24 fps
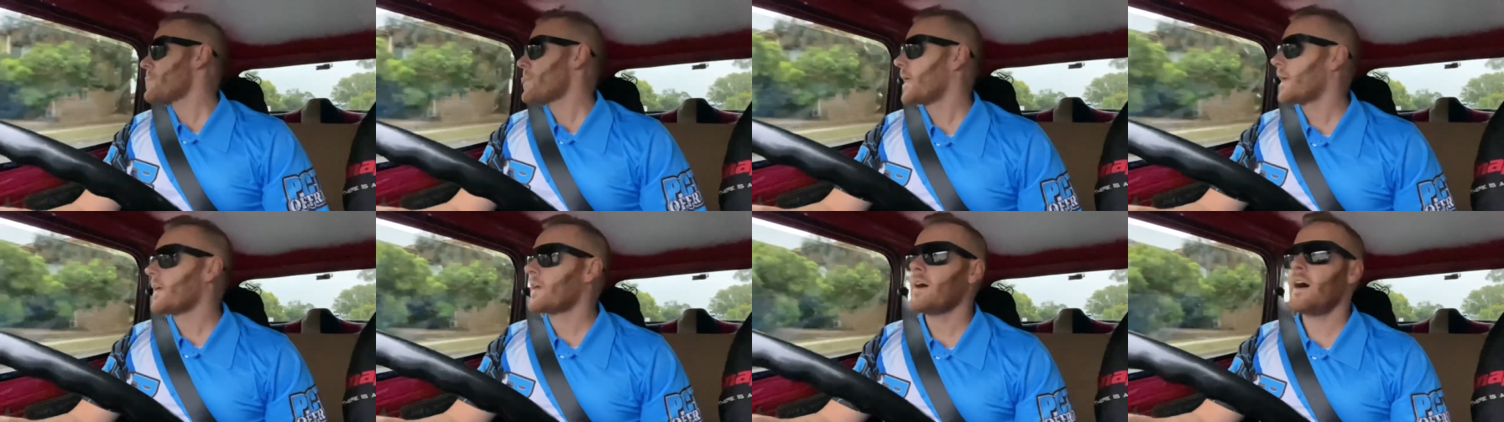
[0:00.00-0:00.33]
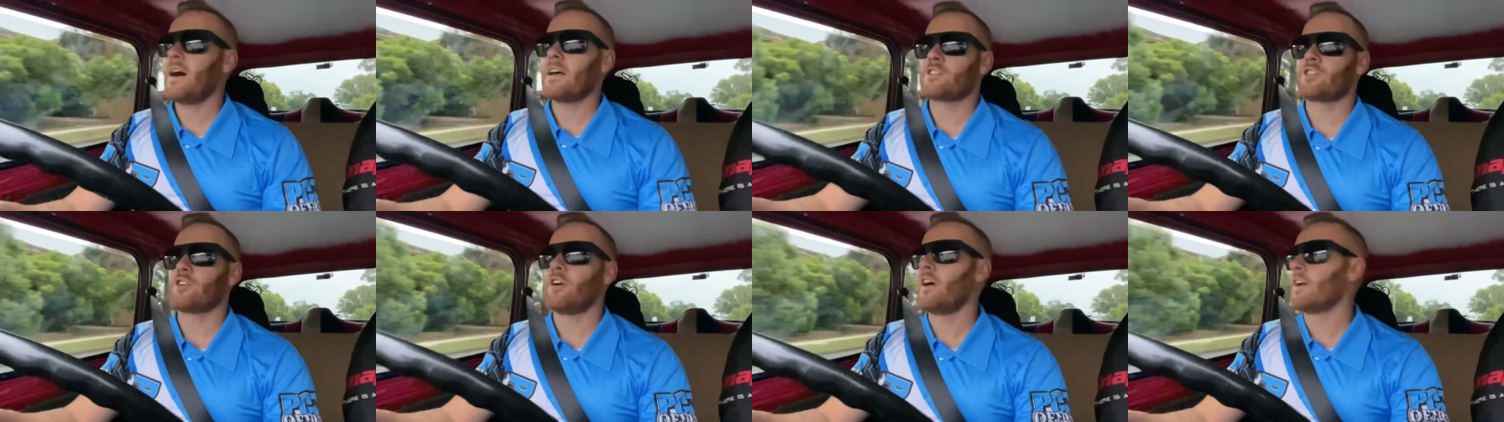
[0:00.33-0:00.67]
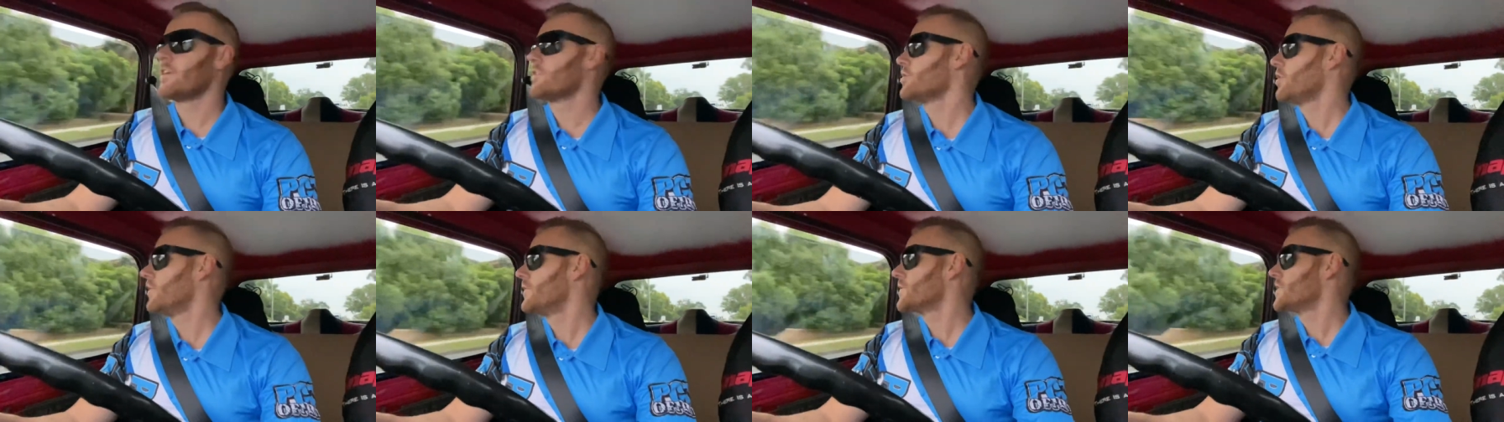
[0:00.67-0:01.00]
Cast iron
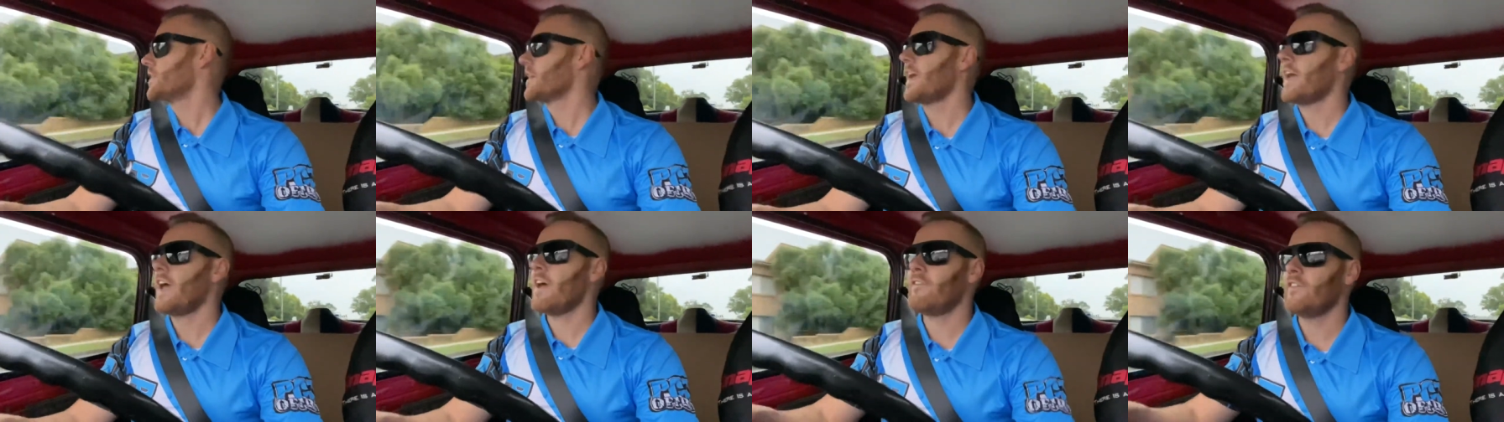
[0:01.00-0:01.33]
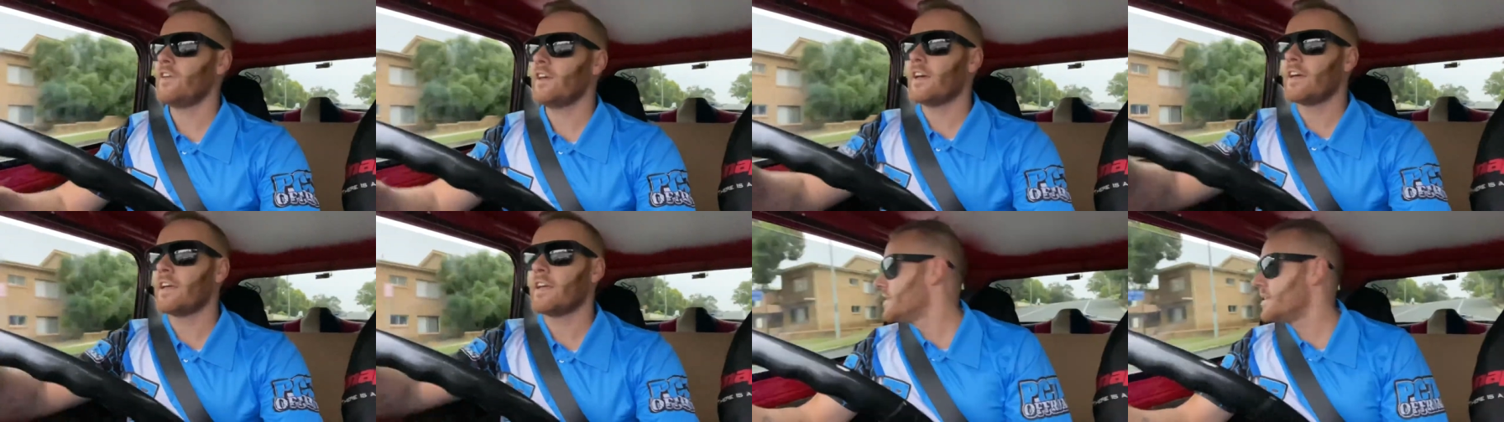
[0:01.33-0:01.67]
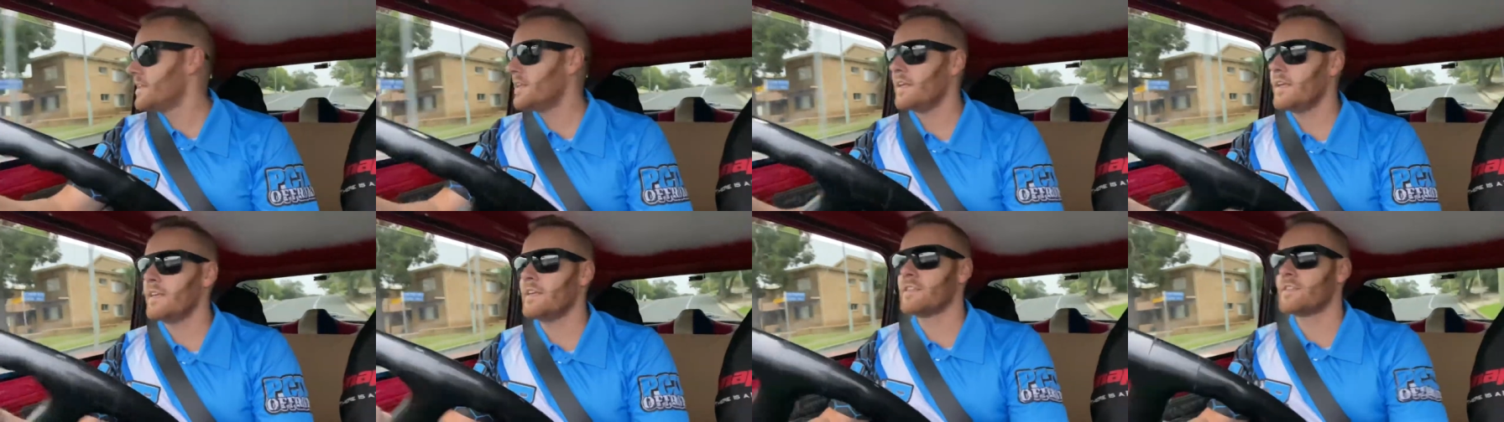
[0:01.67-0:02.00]
is obviously heavier
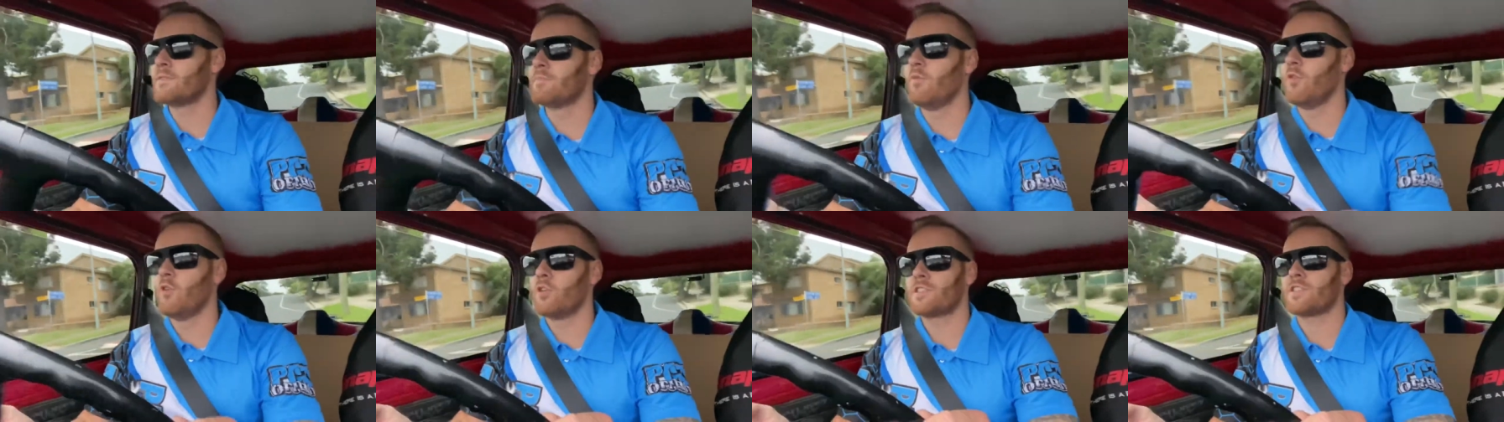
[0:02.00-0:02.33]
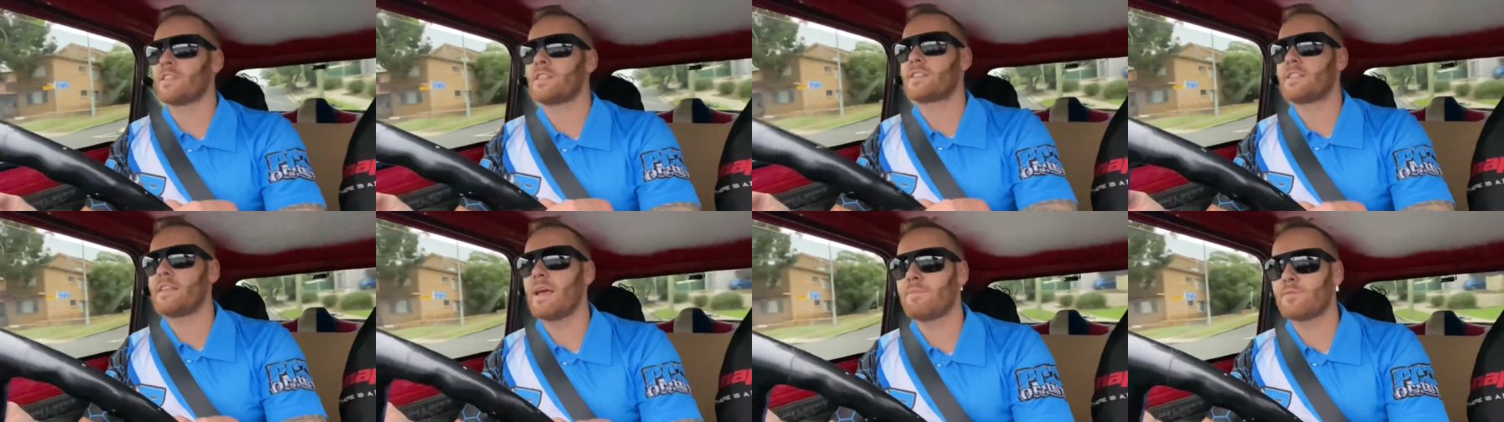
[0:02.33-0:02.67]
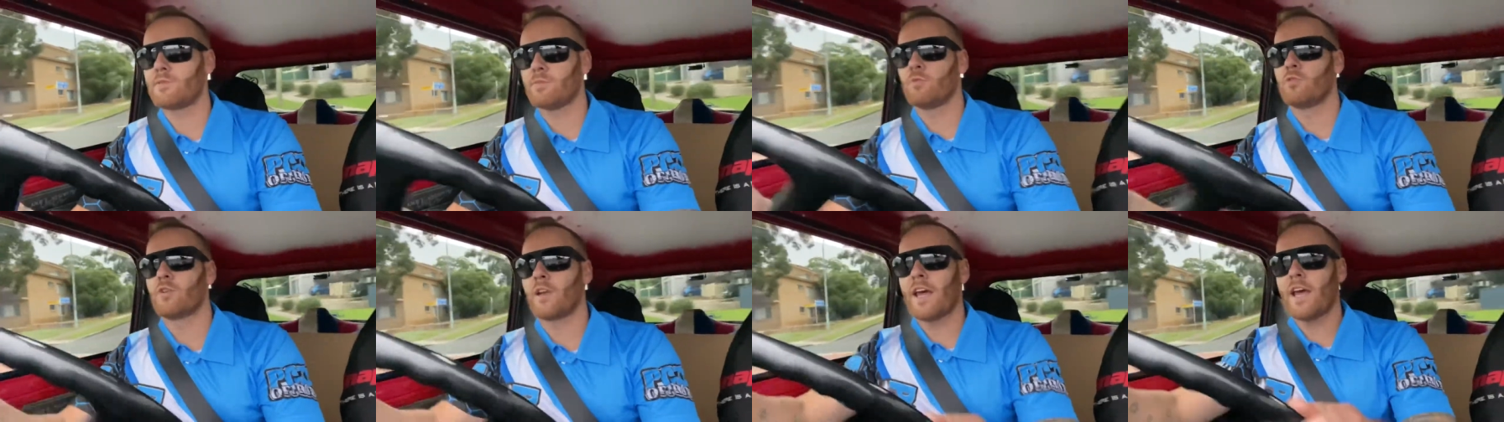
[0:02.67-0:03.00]
and is more
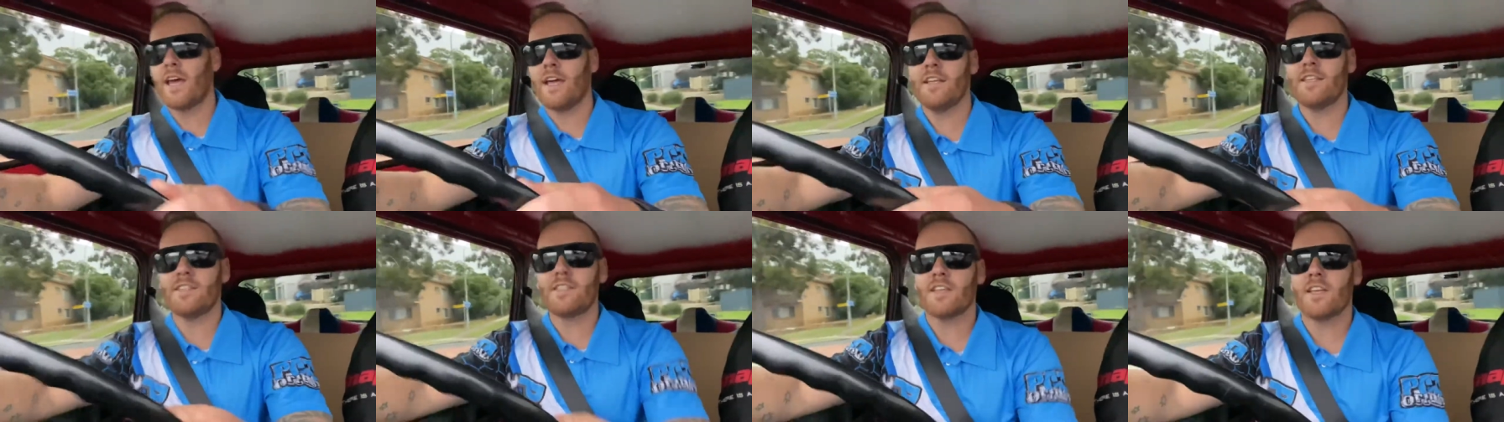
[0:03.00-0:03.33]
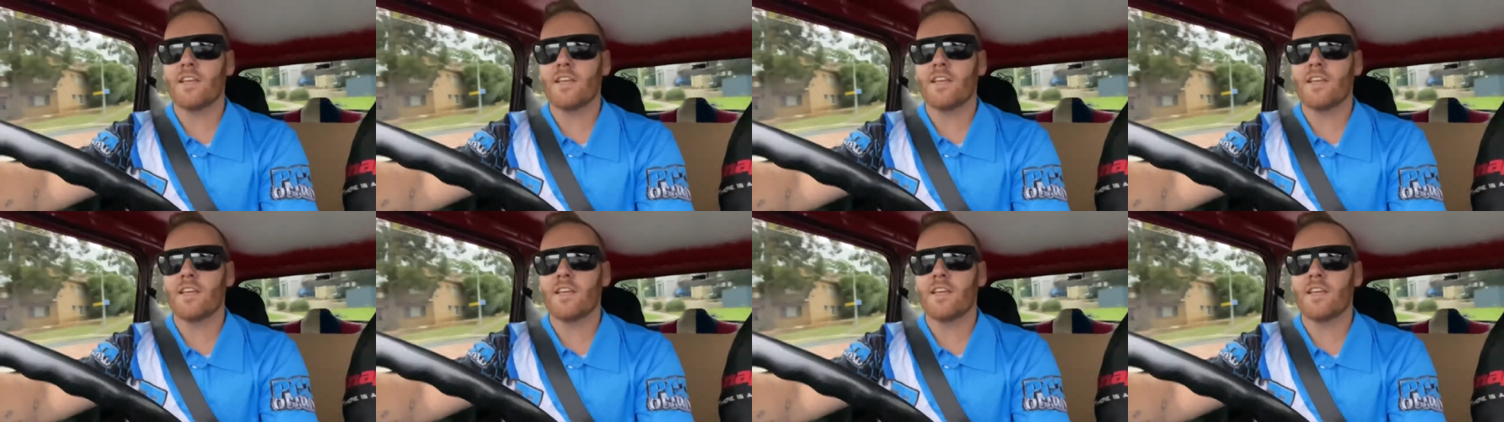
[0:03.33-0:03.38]
susceptible to heat,